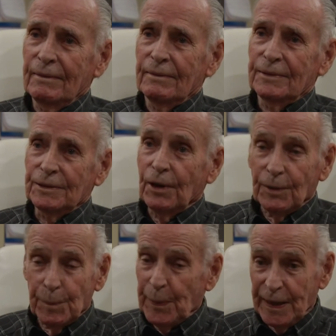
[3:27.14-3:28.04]

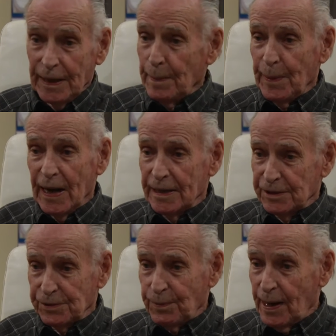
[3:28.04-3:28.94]
started picking up
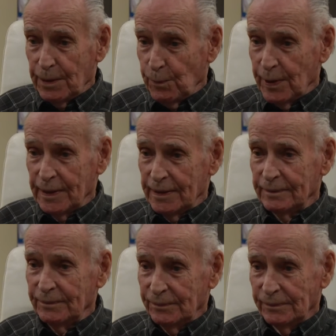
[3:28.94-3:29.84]
ice right away.
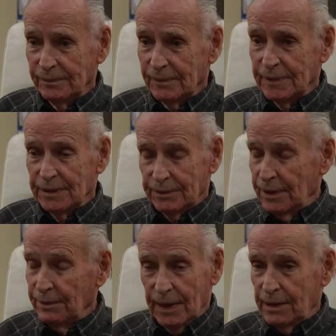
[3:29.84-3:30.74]

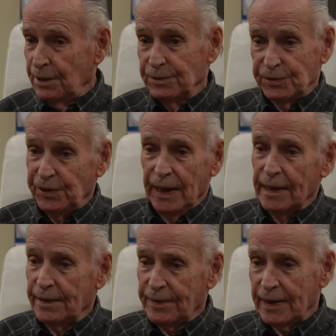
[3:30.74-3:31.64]
So I couldn't see
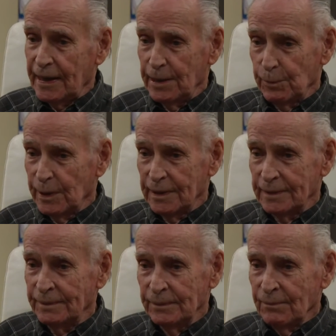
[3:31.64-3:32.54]
anything anyway.
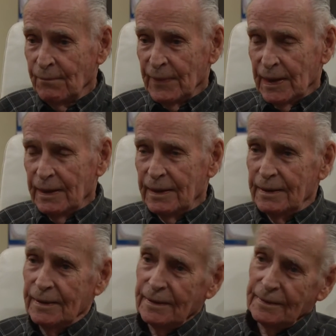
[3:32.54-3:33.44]

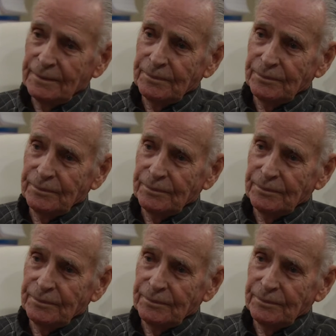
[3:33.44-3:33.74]
And uh,